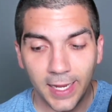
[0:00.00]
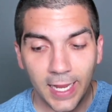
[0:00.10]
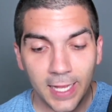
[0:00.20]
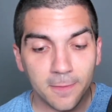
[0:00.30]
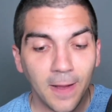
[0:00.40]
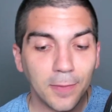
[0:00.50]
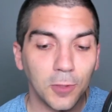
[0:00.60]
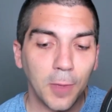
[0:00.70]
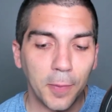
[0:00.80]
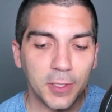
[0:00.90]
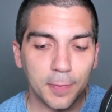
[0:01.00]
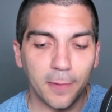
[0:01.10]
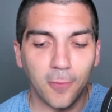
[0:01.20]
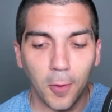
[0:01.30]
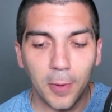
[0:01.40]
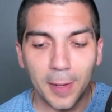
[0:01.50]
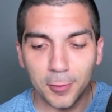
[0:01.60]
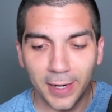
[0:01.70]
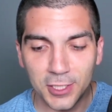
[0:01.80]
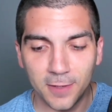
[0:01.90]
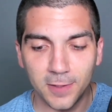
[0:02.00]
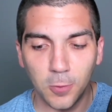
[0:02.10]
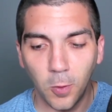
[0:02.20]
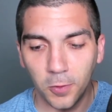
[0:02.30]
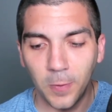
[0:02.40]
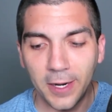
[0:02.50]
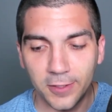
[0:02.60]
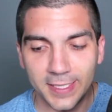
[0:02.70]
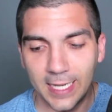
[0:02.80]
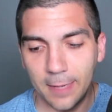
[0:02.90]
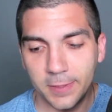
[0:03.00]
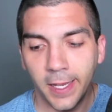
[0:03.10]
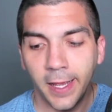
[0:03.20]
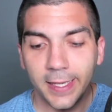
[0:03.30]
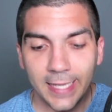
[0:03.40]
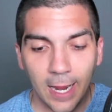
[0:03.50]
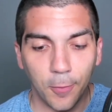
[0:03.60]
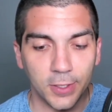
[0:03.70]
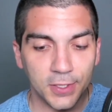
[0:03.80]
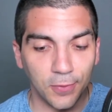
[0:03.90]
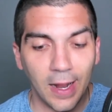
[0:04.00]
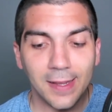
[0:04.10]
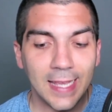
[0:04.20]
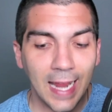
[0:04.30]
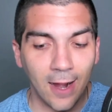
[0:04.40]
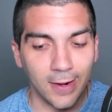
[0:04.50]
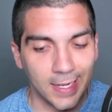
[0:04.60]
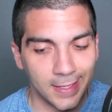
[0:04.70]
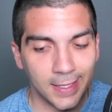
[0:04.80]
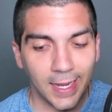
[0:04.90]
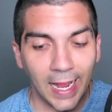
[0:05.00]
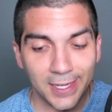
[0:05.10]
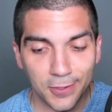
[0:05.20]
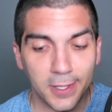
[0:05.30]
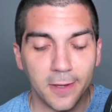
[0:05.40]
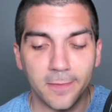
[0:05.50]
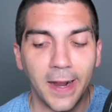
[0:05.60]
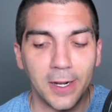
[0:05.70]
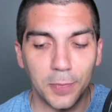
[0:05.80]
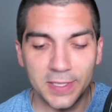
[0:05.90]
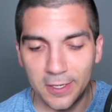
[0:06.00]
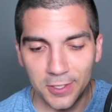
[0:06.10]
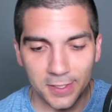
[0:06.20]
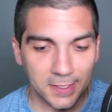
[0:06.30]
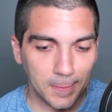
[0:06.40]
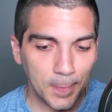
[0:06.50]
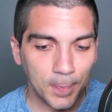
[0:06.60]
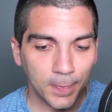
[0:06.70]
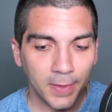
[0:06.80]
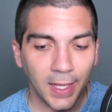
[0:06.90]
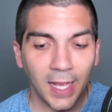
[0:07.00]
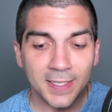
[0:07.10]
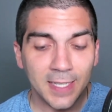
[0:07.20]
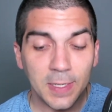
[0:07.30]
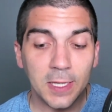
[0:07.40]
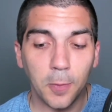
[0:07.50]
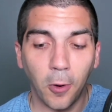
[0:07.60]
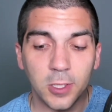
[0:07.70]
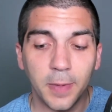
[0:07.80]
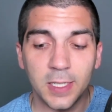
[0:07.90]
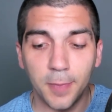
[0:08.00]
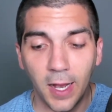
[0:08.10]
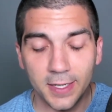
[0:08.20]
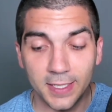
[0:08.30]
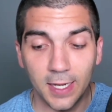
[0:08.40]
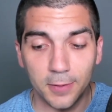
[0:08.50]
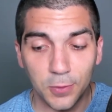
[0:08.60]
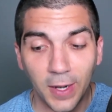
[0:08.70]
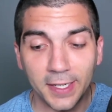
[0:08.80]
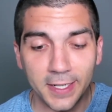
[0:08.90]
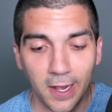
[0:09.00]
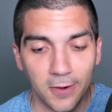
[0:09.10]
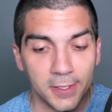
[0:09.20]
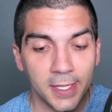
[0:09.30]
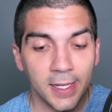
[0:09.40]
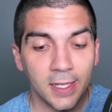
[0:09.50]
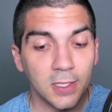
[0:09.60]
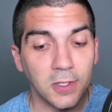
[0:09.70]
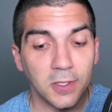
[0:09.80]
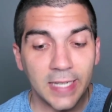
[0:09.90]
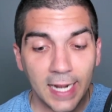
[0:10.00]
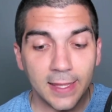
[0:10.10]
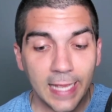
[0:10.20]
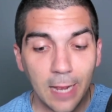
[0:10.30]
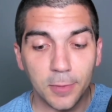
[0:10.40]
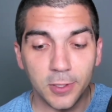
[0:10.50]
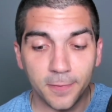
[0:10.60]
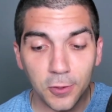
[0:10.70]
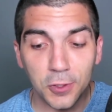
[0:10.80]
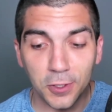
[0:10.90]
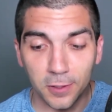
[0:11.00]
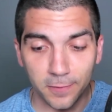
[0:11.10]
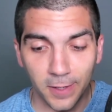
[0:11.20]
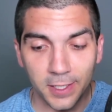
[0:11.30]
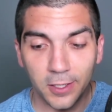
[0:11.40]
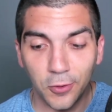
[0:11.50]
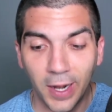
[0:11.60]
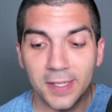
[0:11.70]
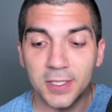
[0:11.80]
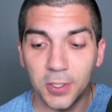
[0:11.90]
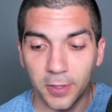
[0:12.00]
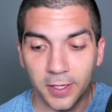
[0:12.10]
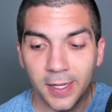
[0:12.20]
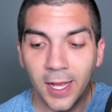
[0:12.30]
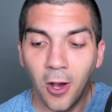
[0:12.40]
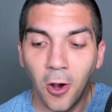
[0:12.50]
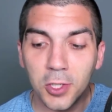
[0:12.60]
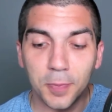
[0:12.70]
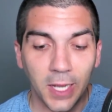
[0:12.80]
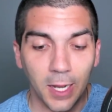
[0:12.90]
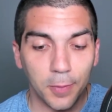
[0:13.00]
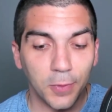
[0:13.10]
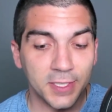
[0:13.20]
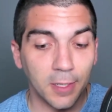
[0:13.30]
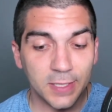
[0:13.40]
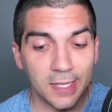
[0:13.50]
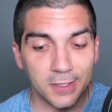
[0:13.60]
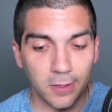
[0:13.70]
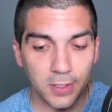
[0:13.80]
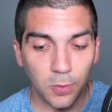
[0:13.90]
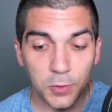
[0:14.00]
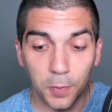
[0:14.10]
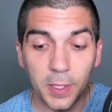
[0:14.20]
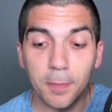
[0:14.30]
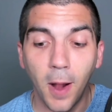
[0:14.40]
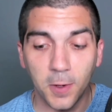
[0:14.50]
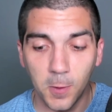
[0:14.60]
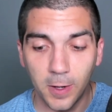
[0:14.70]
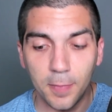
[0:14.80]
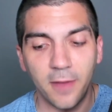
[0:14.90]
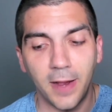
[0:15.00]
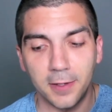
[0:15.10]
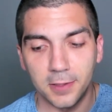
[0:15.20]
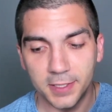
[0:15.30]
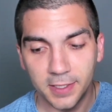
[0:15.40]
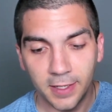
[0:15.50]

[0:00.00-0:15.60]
In the final moments before preparation for the world record attempt, cameras surrounded the area and took their final positions. I stepped into the Perspex box and I was ready to go. Dr. Kenneth Kamler's future girlfriend, Grana Stewart, hooked me up with some sensors which would be monitoring my vitals.